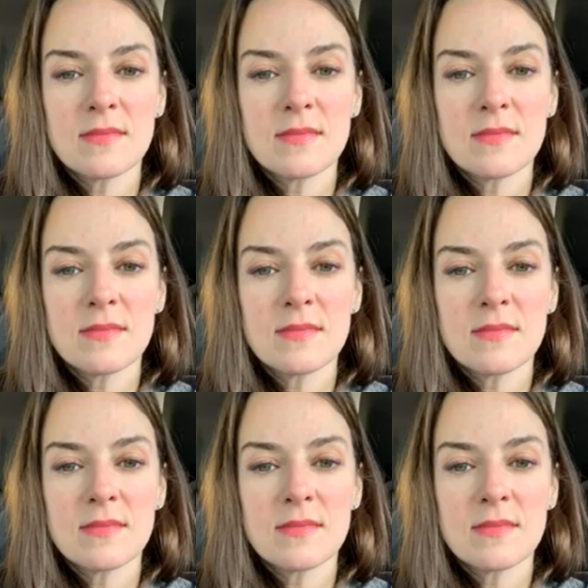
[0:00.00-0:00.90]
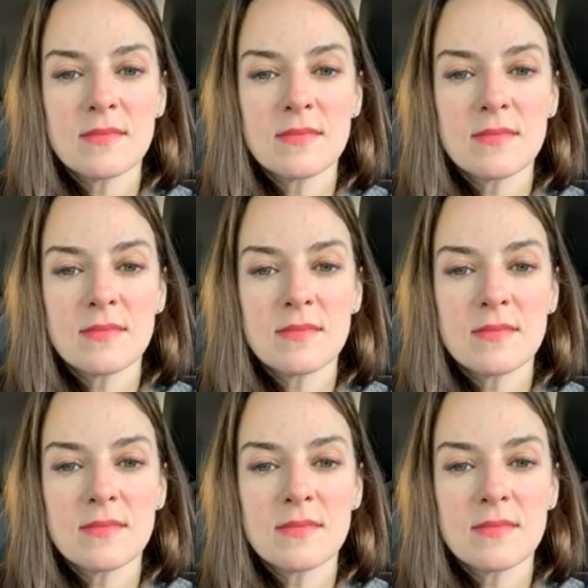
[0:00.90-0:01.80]

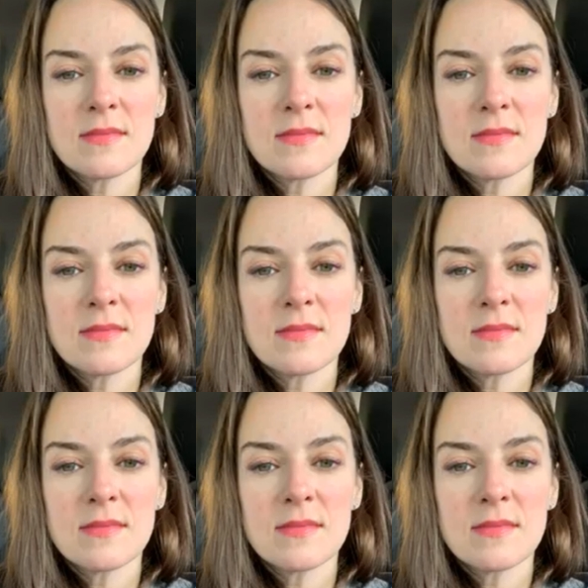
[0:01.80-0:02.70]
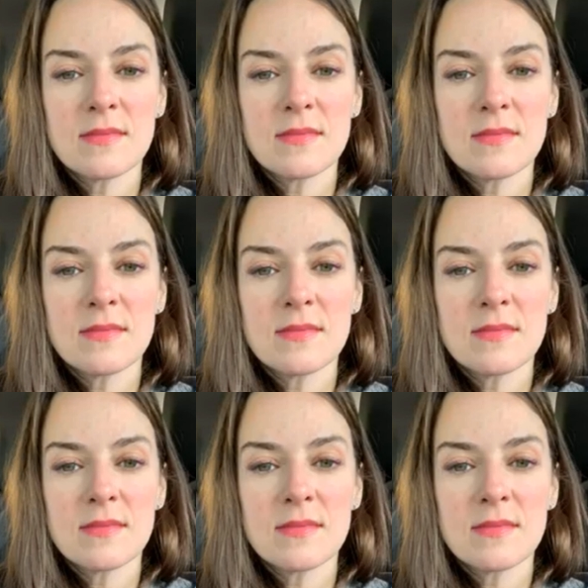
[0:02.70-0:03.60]

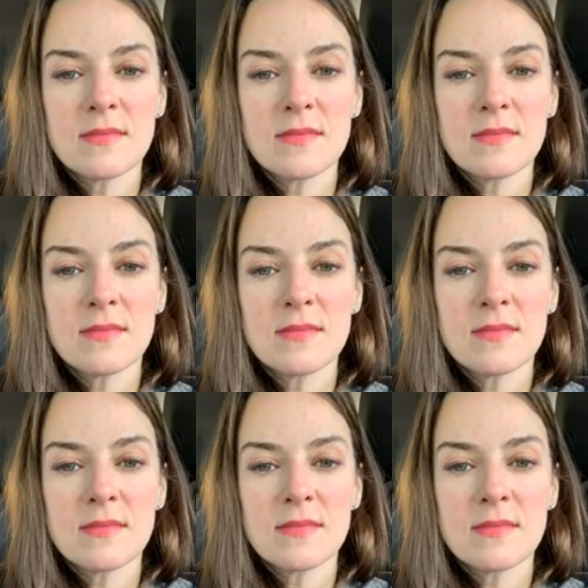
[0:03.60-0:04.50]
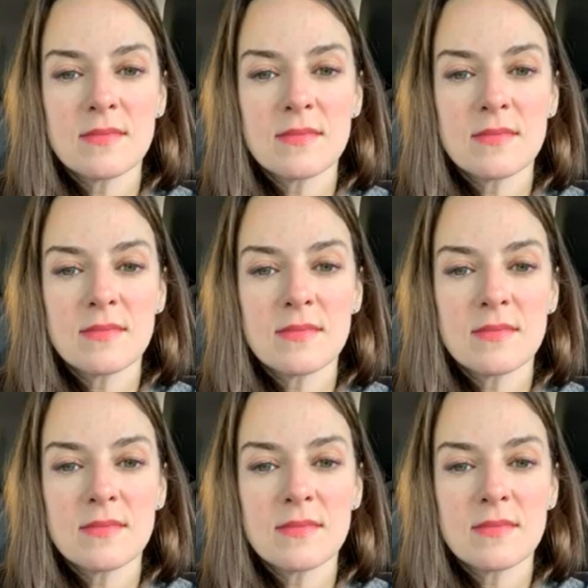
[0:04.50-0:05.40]

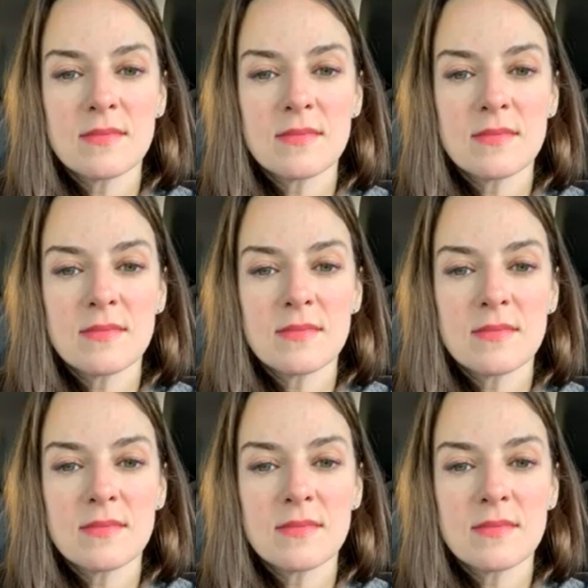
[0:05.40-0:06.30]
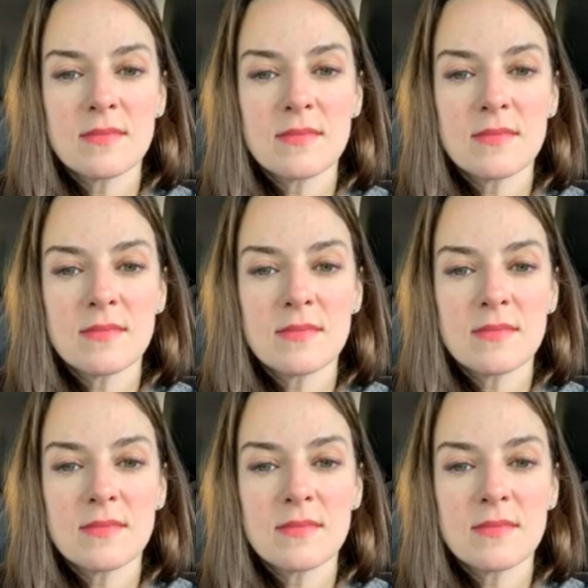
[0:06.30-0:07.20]

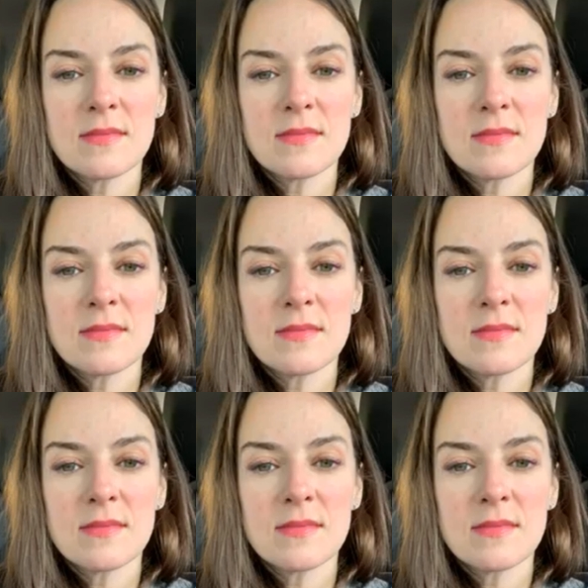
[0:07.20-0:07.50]
(no lip movement)